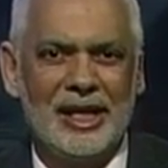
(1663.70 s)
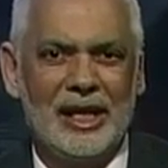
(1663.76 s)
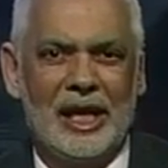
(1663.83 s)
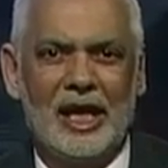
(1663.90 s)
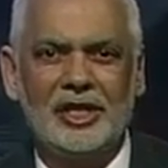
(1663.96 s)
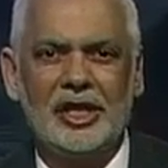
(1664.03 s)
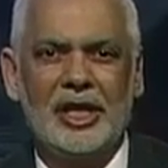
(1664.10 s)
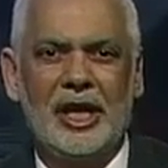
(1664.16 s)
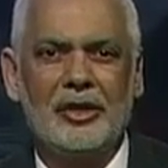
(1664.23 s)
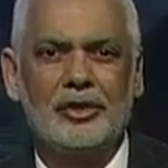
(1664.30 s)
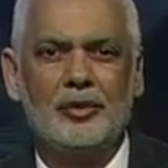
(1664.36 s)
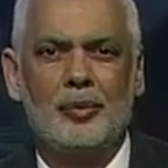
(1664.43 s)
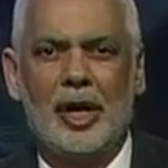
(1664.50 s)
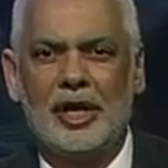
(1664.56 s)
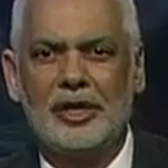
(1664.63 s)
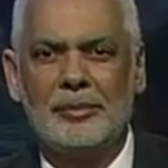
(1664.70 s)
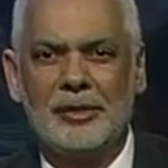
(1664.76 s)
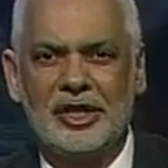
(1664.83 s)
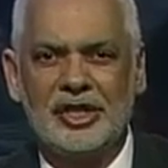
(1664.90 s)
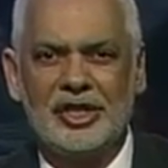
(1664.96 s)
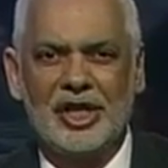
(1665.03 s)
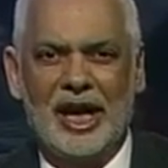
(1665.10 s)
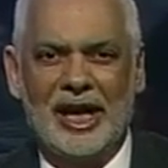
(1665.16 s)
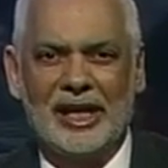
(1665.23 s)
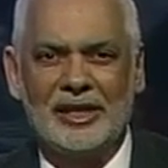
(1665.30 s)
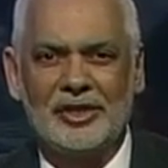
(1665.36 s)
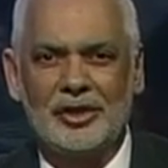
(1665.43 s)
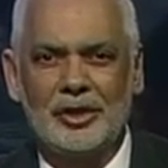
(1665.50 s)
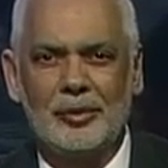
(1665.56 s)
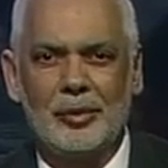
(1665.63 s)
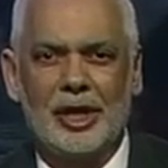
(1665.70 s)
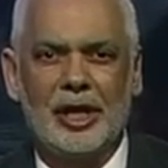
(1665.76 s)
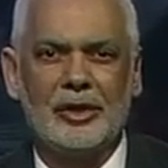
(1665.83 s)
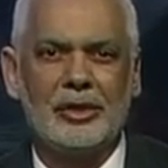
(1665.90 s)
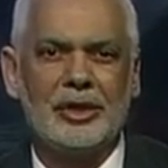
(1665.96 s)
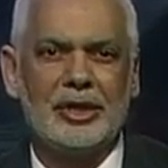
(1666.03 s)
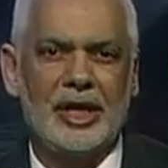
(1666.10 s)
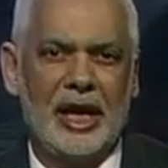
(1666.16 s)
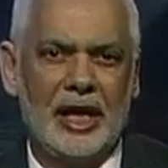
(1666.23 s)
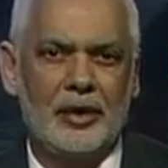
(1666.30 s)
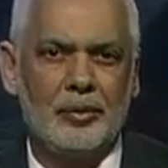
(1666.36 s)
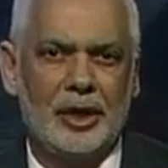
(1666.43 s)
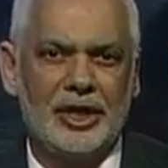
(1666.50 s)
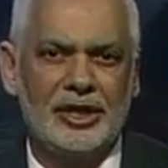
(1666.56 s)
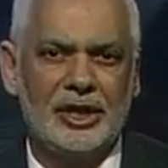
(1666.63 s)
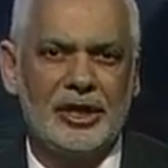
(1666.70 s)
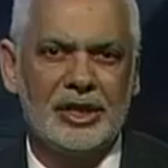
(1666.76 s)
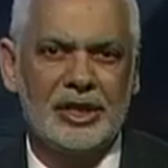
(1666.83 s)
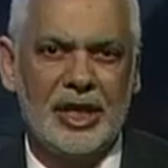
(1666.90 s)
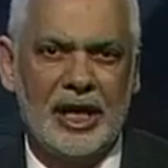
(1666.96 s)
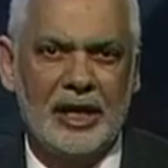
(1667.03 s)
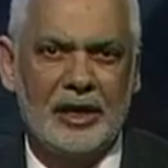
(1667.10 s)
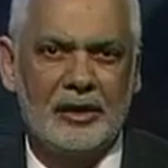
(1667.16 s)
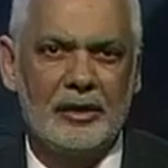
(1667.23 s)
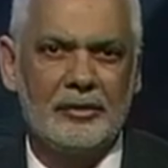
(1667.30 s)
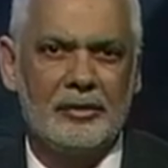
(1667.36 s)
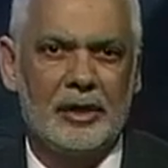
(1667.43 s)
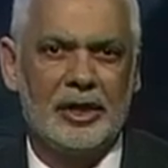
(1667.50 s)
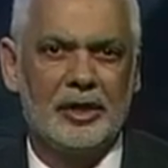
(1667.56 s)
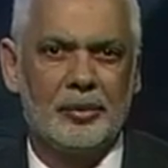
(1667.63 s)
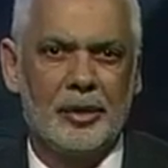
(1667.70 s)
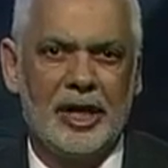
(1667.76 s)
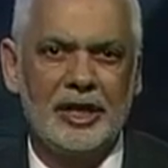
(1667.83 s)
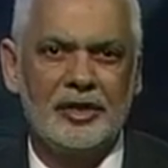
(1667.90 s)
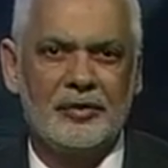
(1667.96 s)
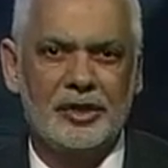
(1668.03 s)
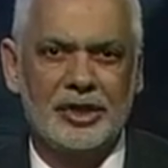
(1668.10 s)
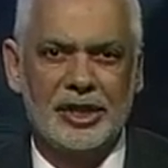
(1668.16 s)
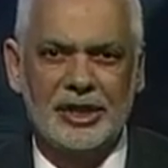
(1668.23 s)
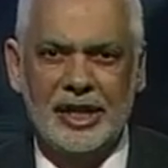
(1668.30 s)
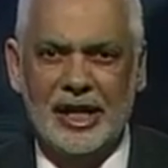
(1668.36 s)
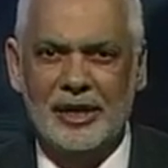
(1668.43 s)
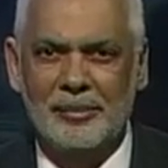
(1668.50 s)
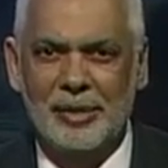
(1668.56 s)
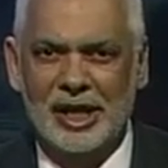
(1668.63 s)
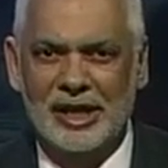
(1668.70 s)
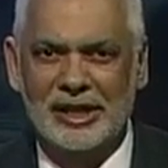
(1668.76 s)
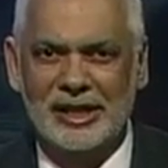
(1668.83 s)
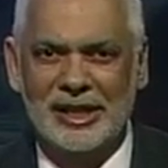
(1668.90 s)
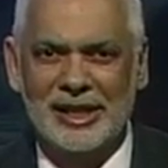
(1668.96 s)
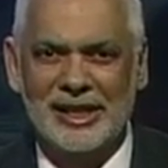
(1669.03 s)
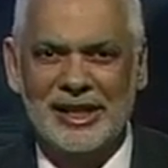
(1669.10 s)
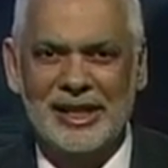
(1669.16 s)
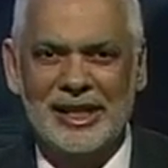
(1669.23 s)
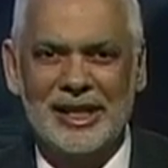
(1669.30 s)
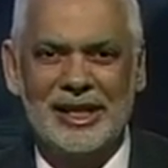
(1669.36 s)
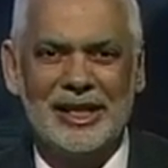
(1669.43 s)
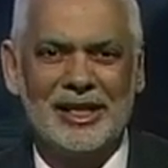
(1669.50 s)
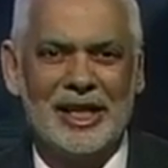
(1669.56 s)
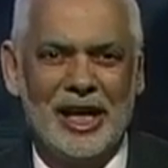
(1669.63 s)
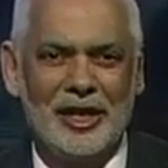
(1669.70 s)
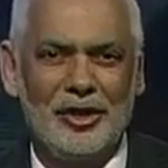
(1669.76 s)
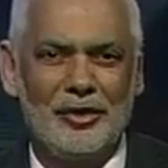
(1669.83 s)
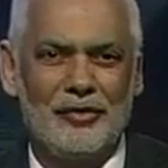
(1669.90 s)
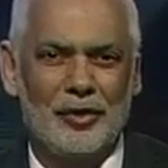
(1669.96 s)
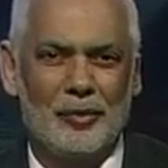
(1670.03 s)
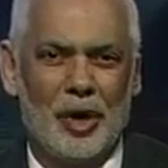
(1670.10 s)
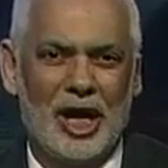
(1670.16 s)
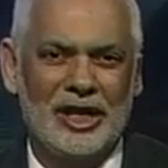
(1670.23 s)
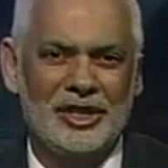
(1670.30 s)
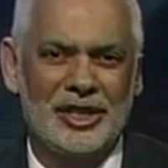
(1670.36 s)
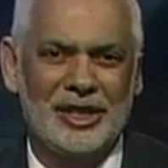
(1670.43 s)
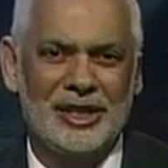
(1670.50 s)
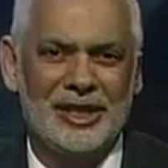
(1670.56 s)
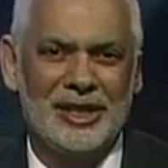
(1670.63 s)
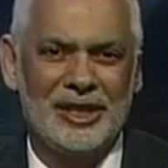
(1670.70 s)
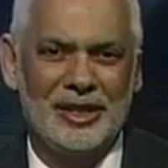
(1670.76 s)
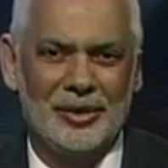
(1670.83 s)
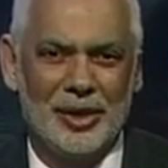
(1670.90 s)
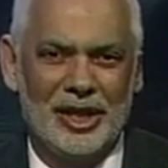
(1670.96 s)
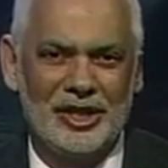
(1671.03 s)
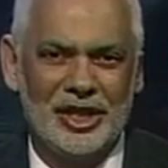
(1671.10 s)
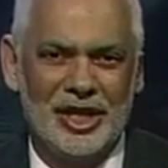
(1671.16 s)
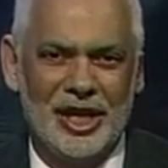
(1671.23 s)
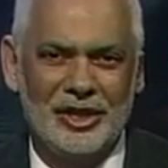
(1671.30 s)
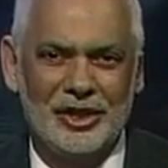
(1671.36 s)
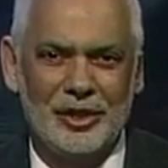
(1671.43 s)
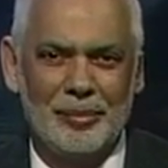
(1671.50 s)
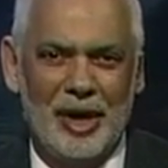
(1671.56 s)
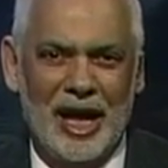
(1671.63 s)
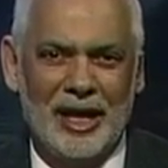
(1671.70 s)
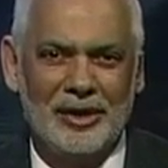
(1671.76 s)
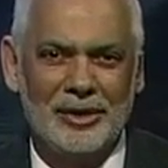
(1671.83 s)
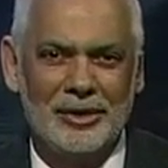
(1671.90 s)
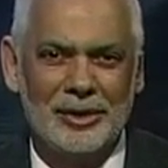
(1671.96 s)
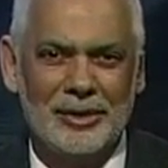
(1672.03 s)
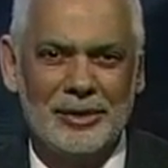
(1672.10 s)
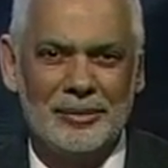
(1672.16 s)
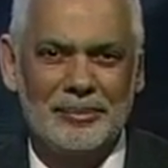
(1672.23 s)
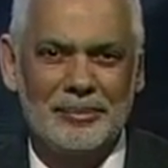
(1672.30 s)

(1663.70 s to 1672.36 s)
Educators welcome this challenge. We understand what is at stake in the race for sustainability. Thank you for watching Your Education Matters.